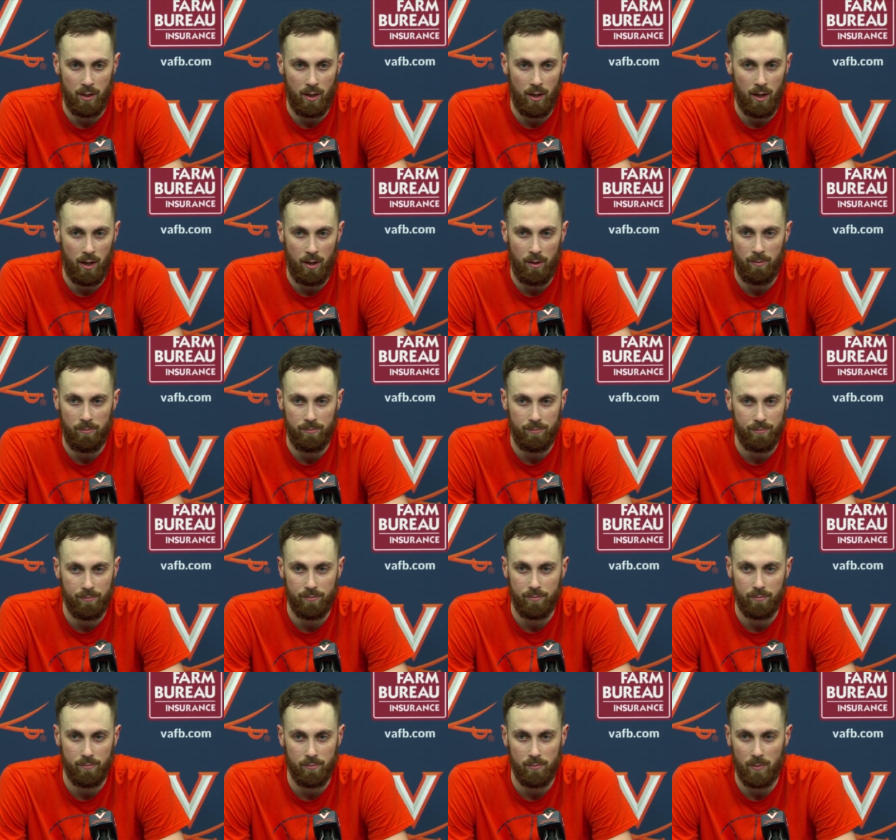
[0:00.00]
Um,
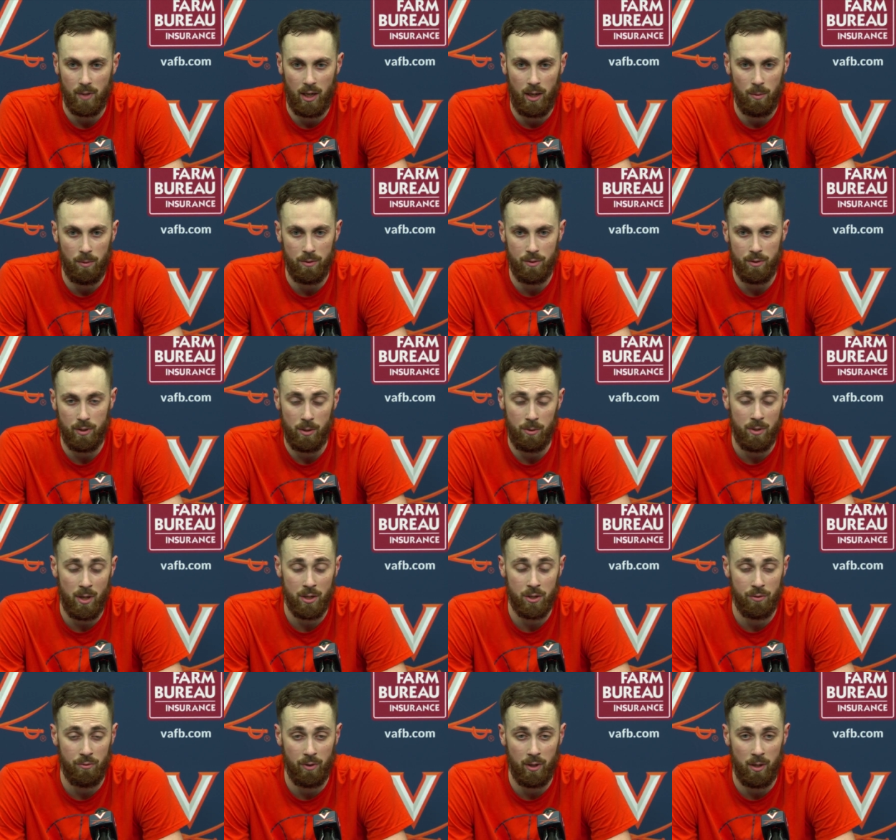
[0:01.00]
and it was it was
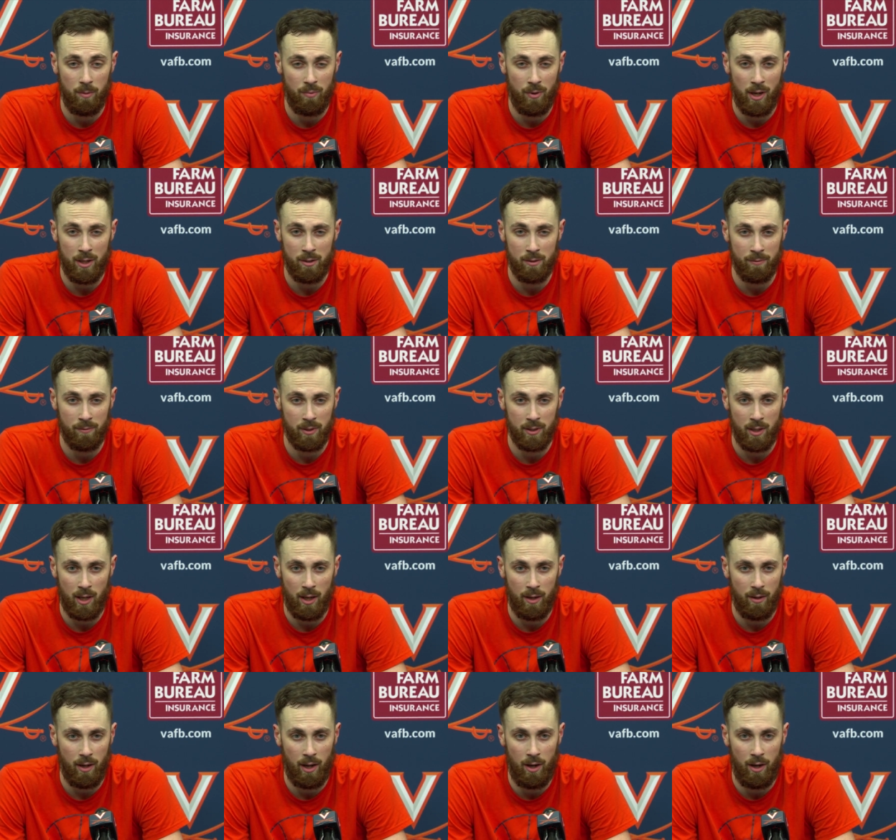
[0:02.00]
actually really impressive because I,